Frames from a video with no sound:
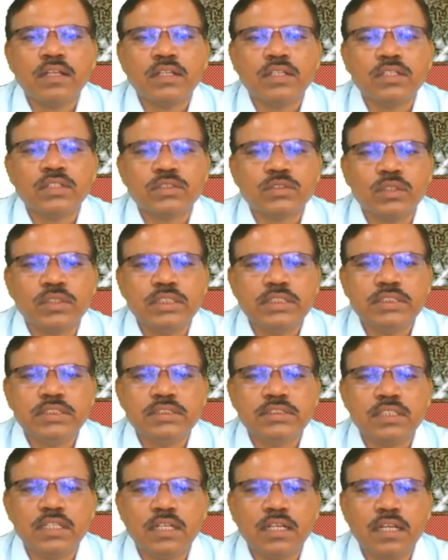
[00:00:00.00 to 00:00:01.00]
So this
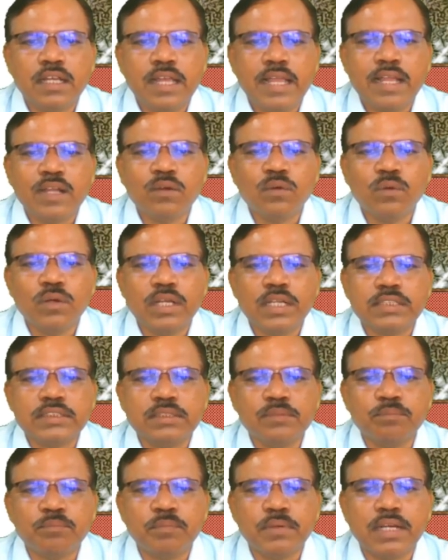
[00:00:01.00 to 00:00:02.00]
is angular
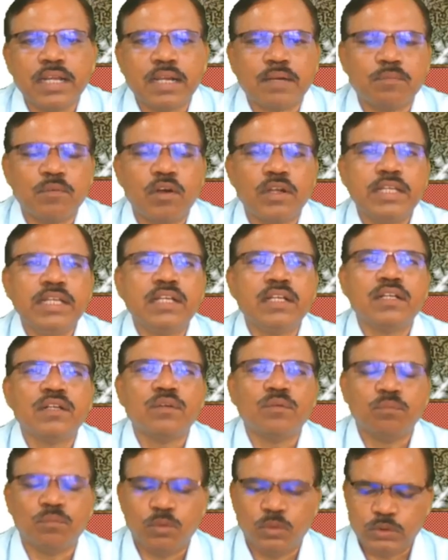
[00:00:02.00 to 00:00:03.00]
simple harmonic
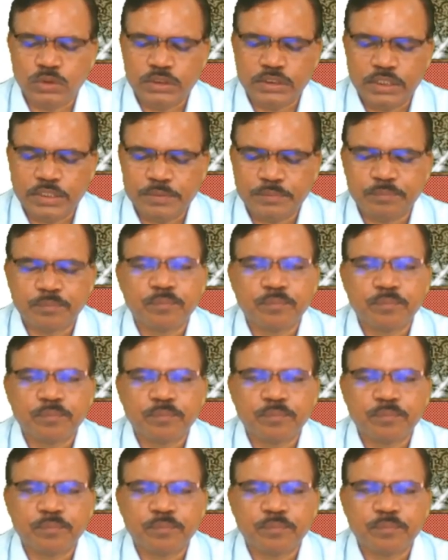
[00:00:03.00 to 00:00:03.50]
motion.